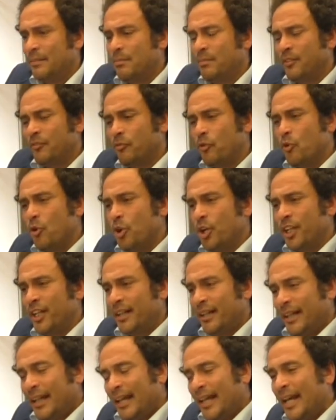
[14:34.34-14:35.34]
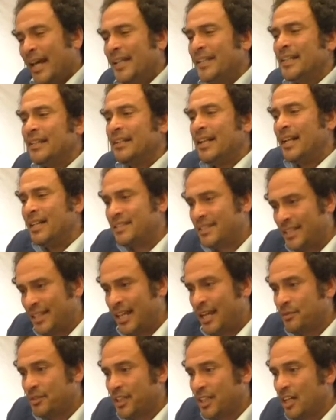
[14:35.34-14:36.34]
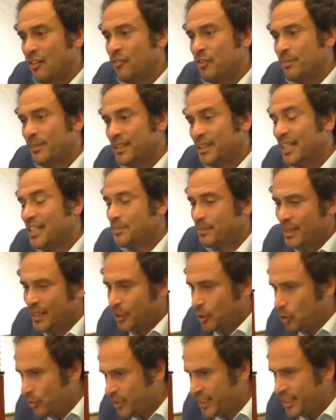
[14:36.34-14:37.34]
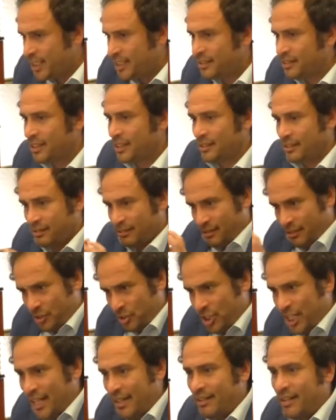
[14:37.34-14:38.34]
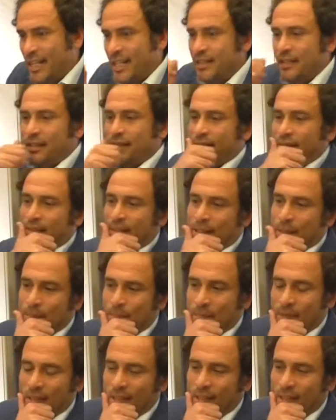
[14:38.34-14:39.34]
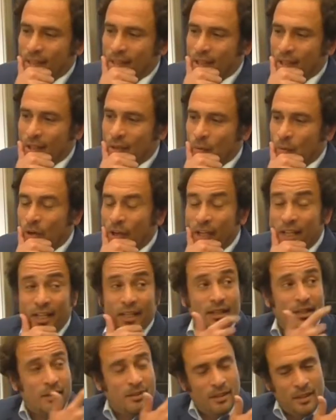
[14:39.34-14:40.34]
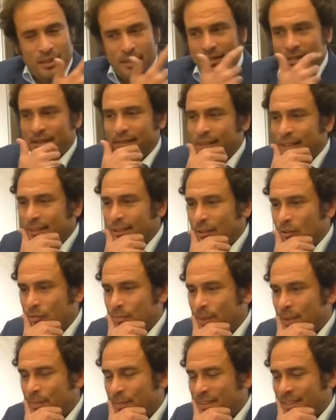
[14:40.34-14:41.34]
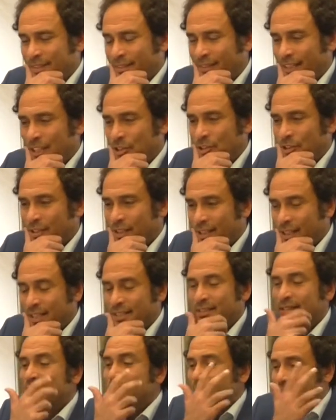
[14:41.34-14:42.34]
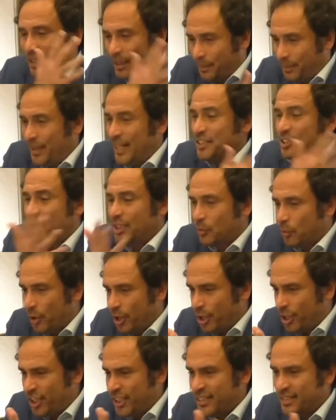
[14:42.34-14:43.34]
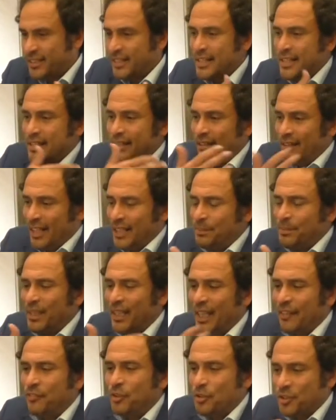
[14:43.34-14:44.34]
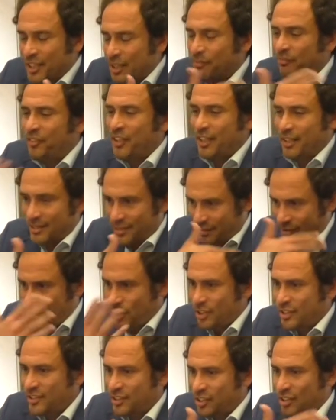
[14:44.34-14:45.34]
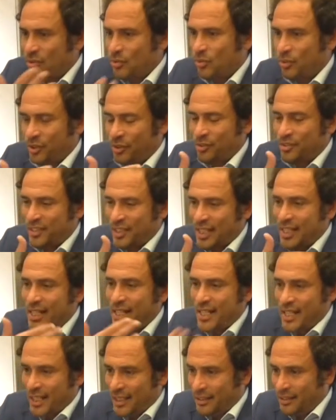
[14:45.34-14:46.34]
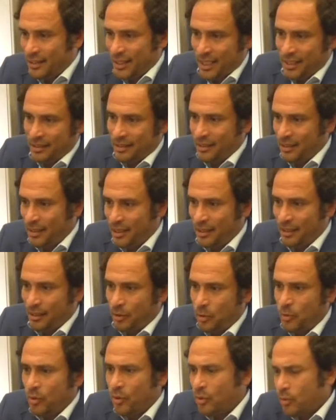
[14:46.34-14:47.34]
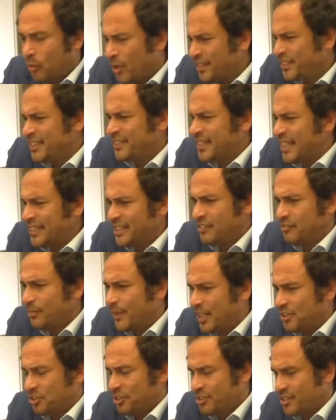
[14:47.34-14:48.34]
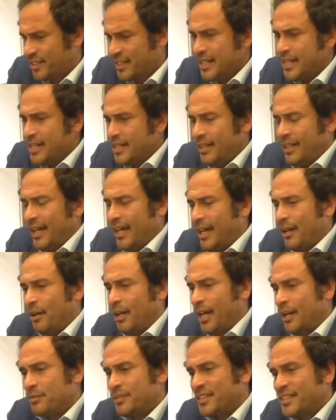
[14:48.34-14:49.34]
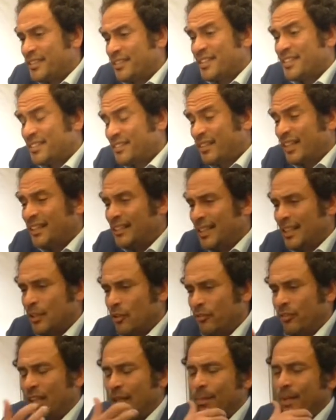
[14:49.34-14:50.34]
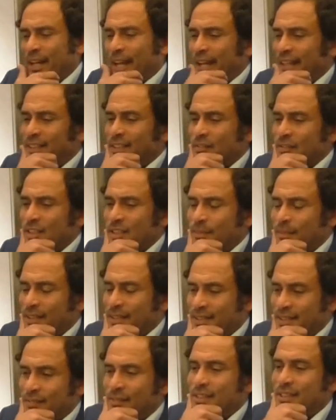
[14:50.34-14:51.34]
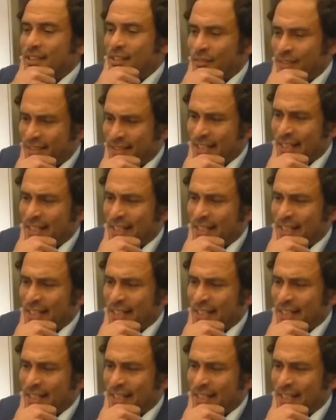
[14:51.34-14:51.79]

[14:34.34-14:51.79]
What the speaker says: before analyzing how the government has been doing it and sharing why the title of my presentation is Repression Works, let me give you some figures just to see in quantitative measures how this restricting of labor activism and civil servants